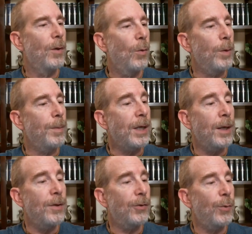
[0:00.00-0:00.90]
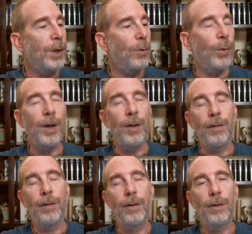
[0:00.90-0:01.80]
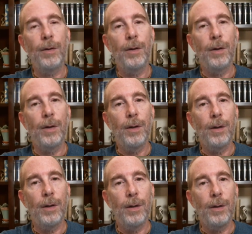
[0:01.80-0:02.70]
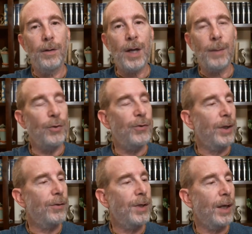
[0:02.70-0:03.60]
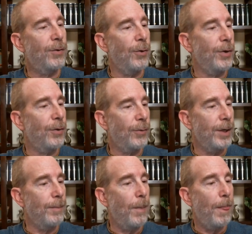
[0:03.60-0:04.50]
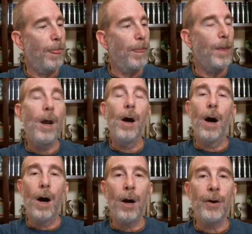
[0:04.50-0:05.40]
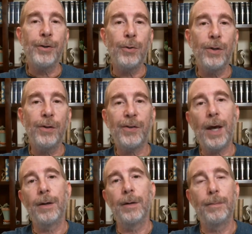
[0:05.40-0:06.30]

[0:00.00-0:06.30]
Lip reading: We begin this week with chapter 6, text 33. Arjuna said,